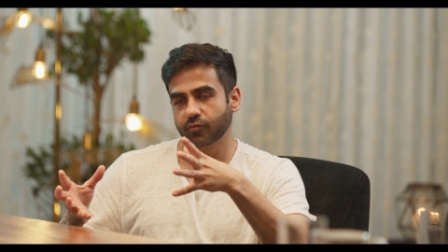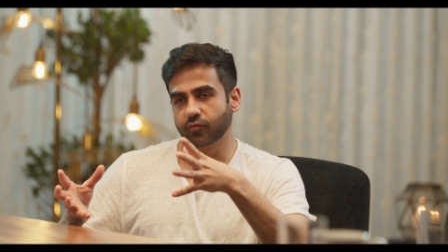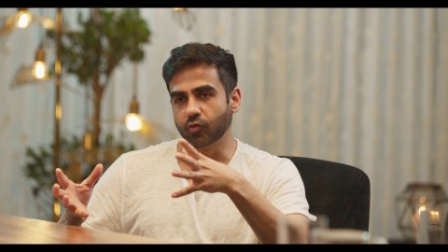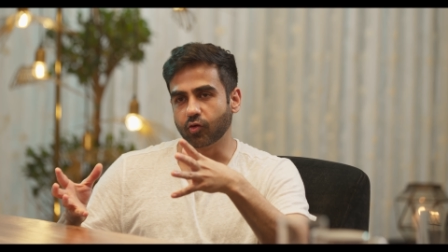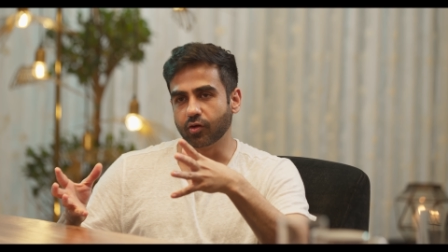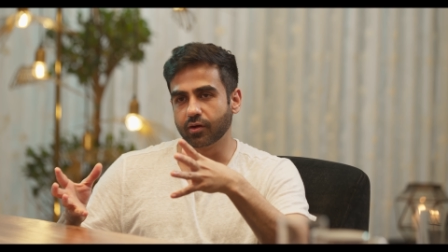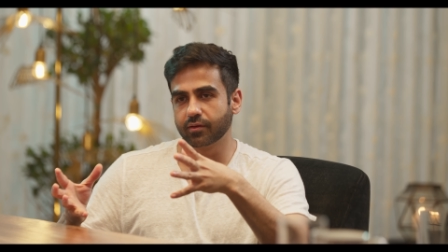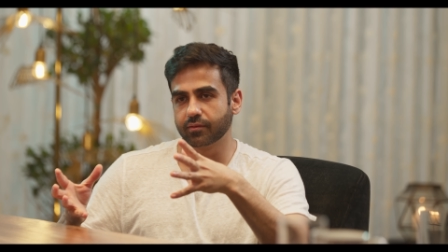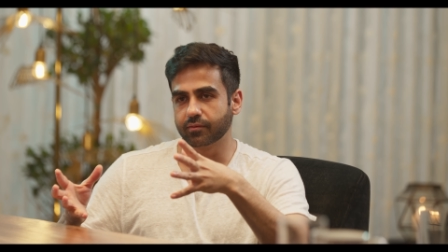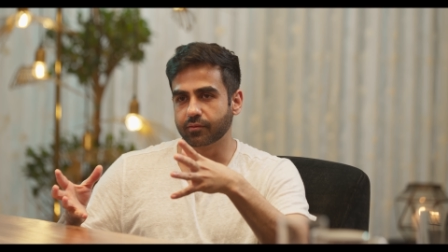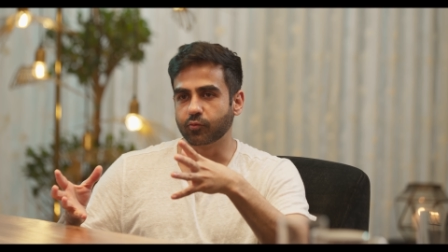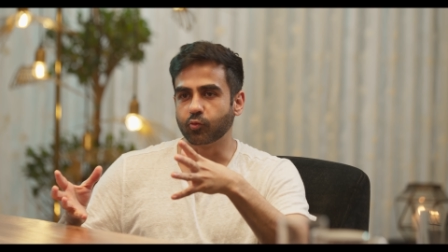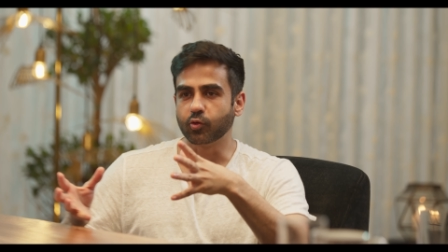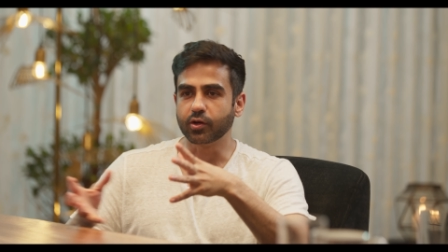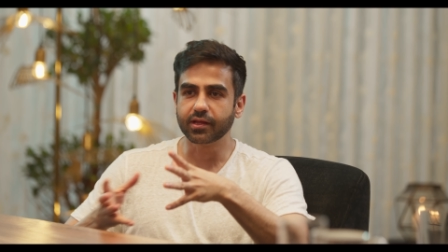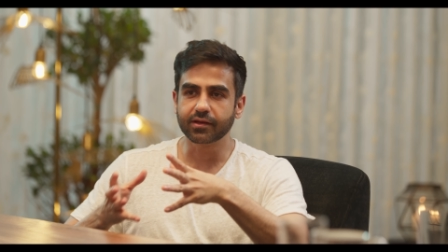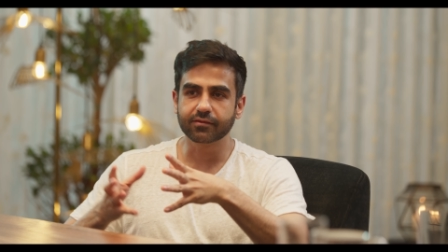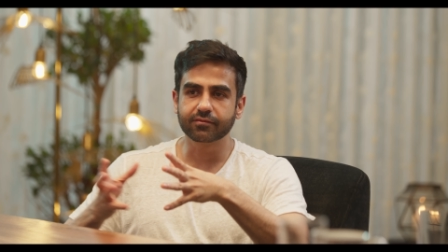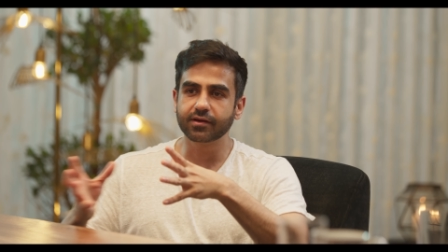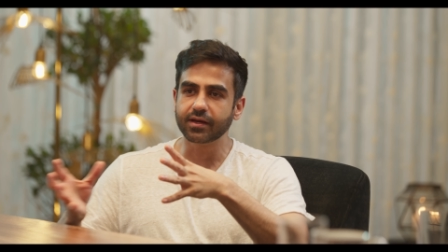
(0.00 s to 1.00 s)
for
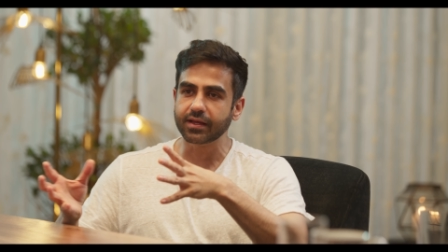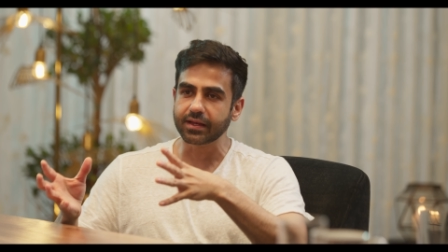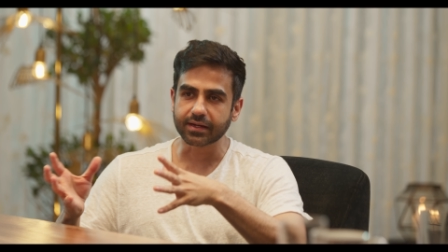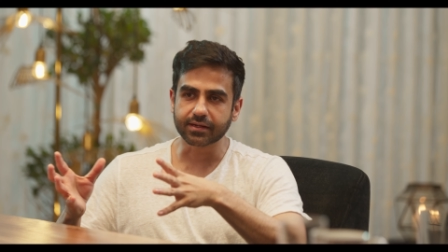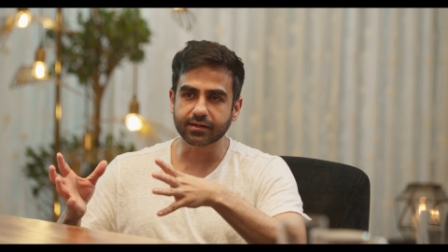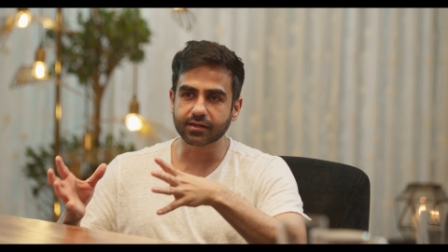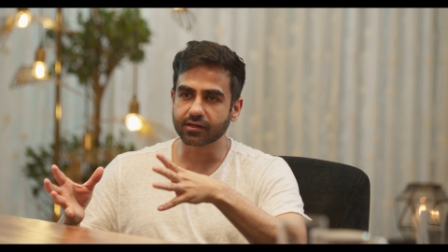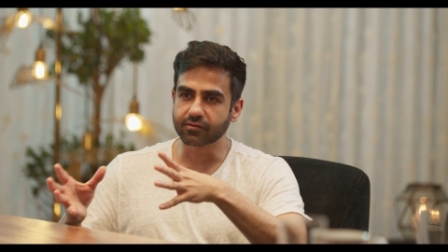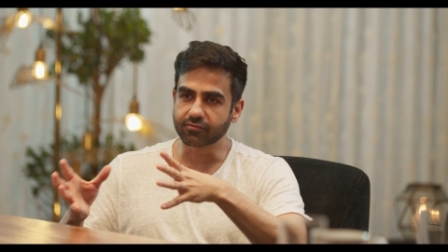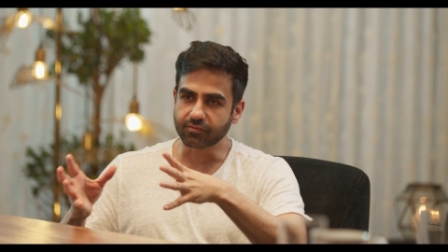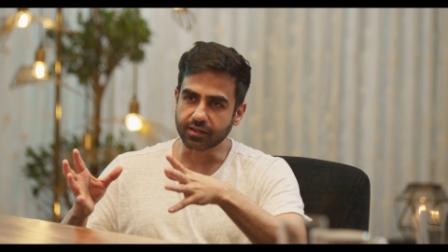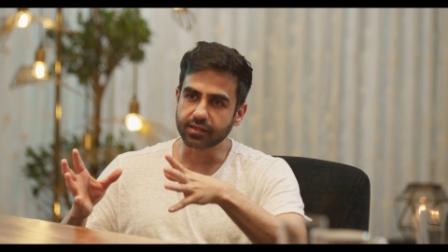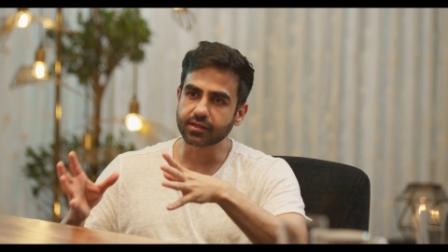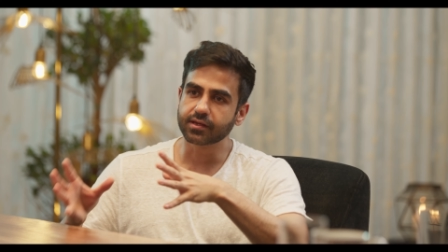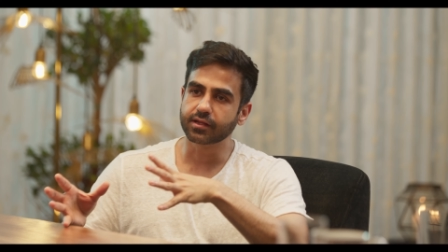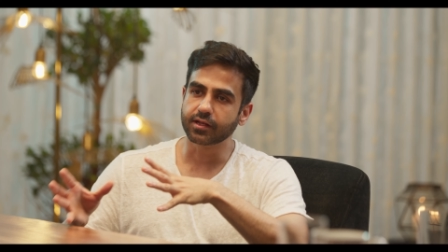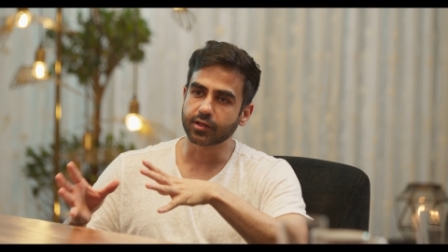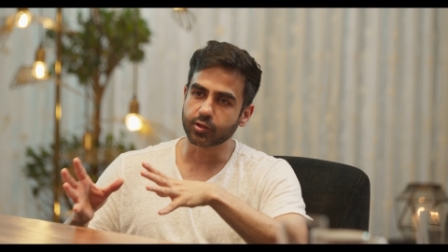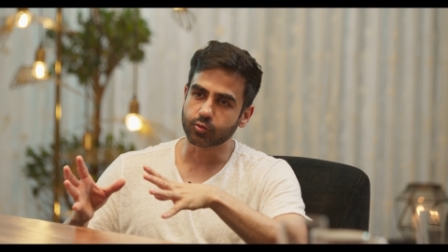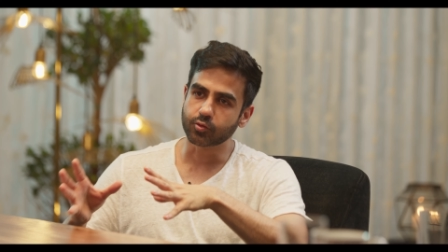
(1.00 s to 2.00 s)
whatever electric
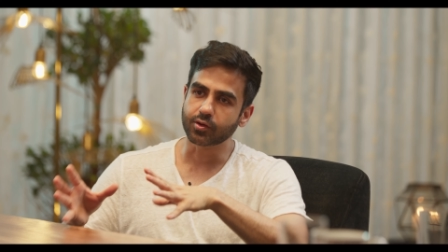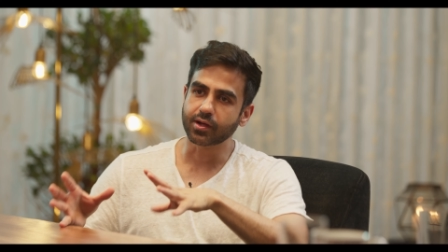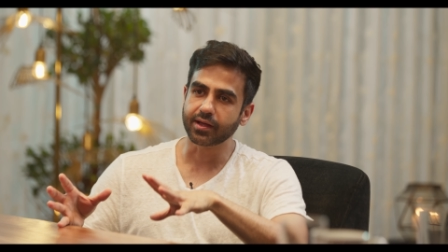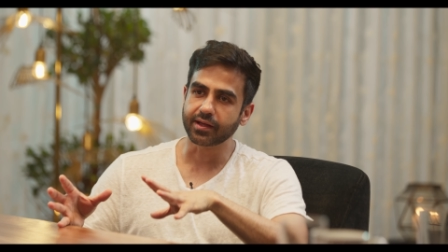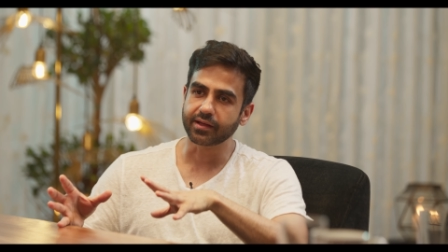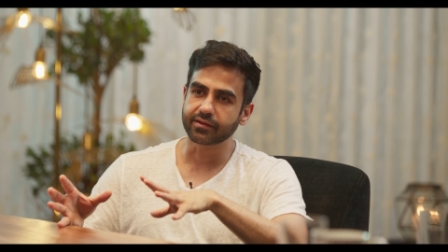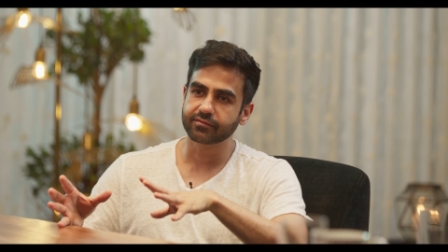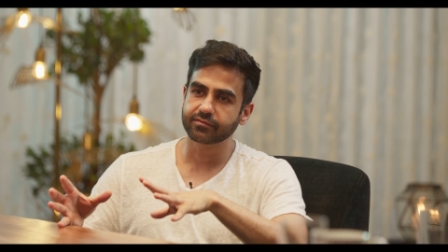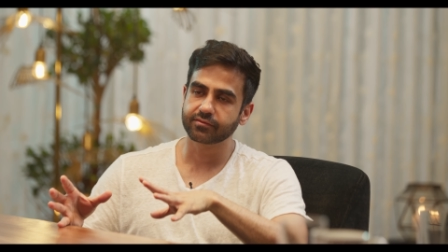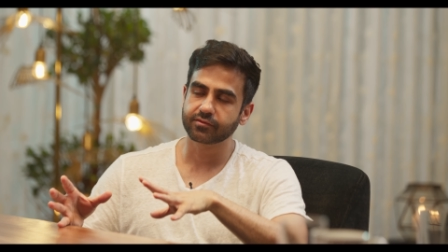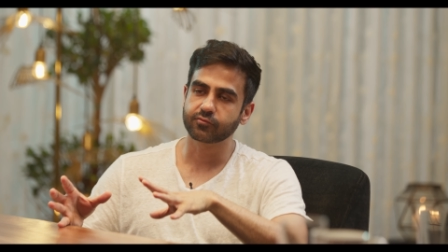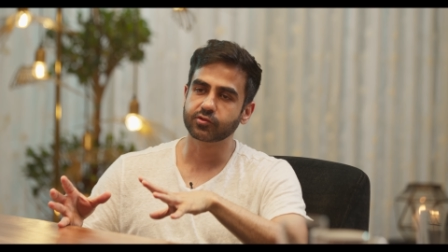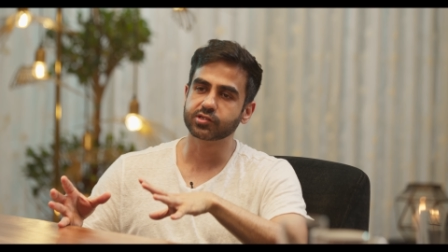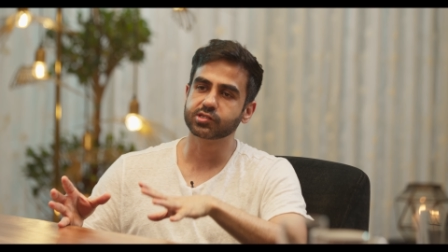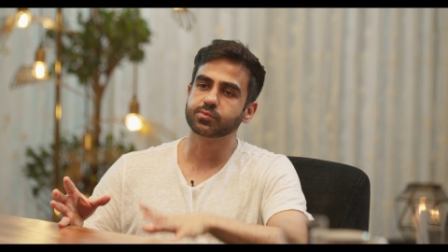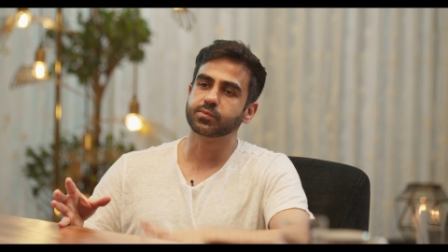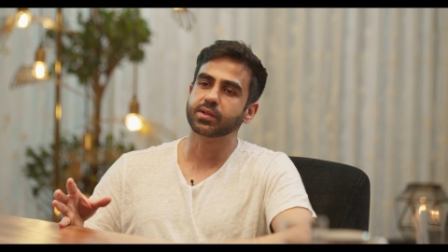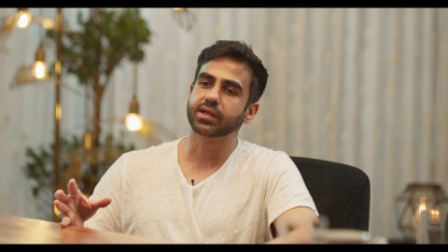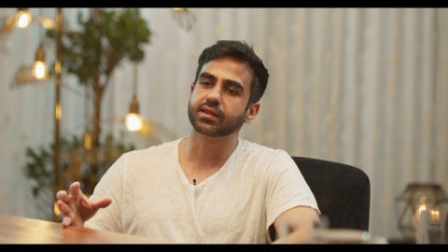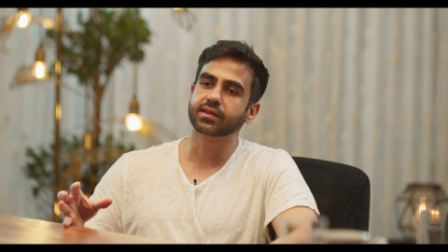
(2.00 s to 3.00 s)
vehicle you have,
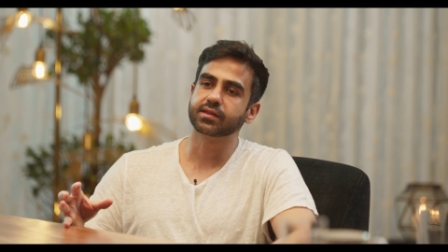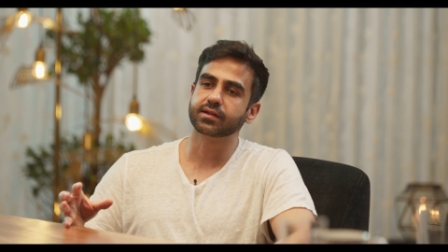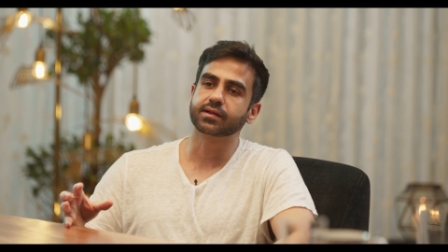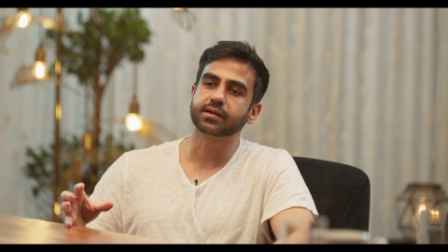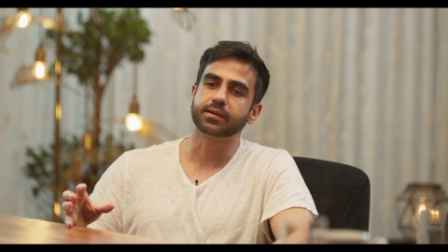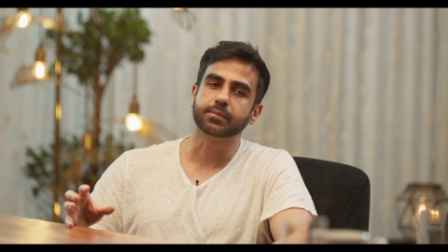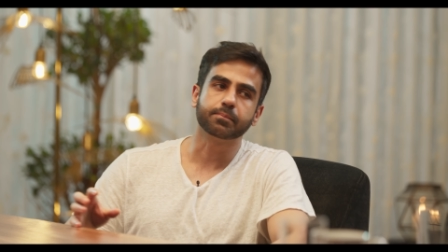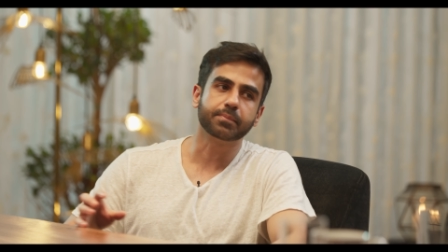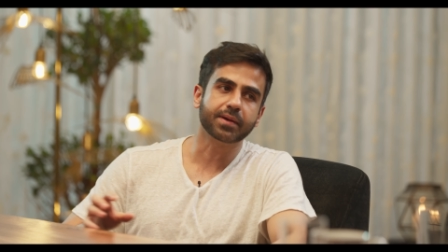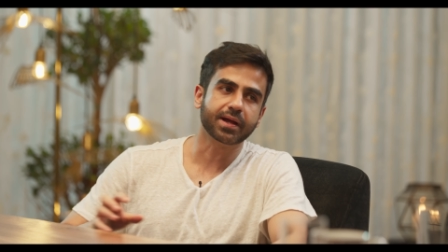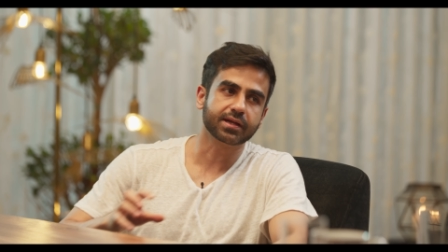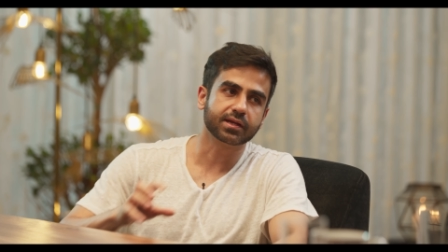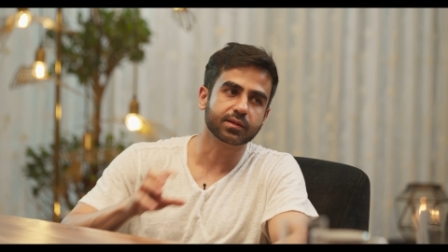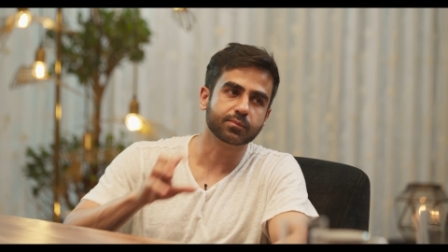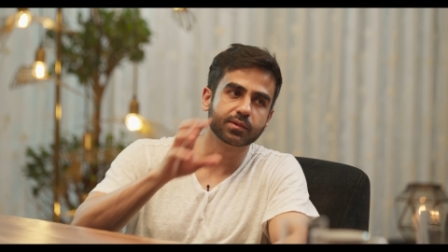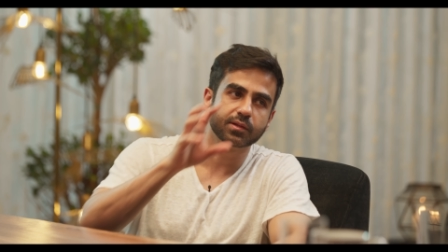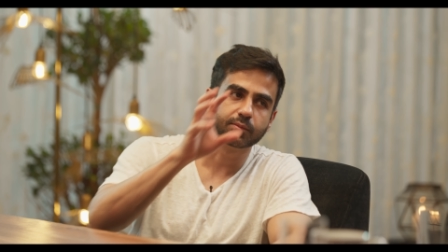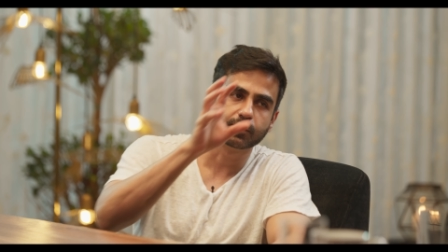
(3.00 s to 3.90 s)
which makes it compatible